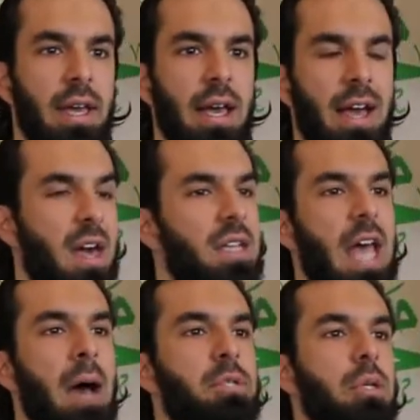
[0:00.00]
And that is
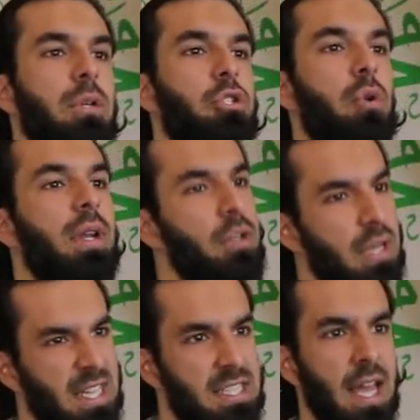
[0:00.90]
absolutely true. And you
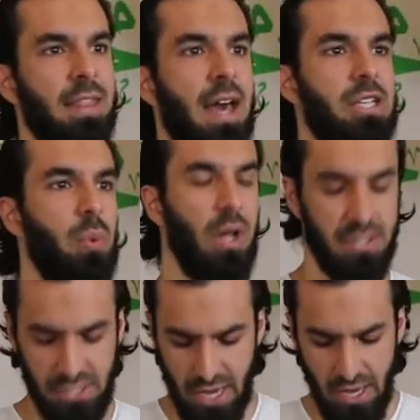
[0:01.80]
can extend that as well and
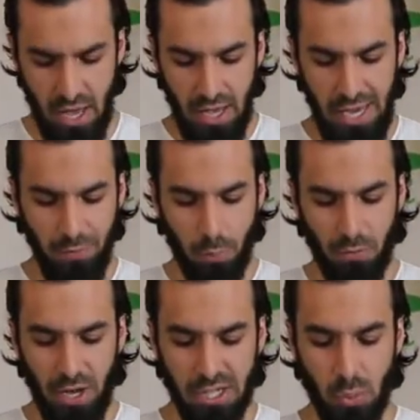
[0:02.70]
say, Evil
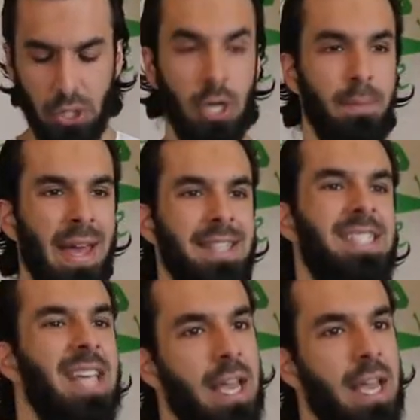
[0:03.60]
prevails when good men say